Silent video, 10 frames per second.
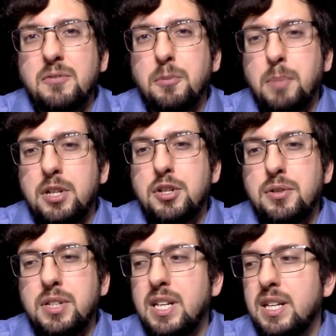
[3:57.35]
for
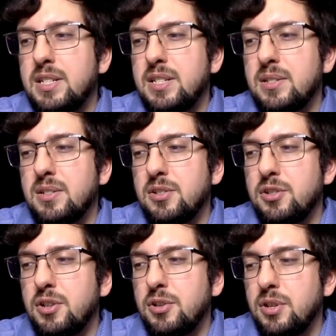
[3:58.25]
patchouli is
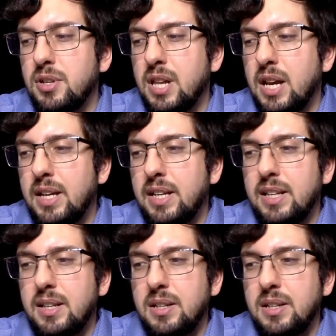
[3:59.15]
like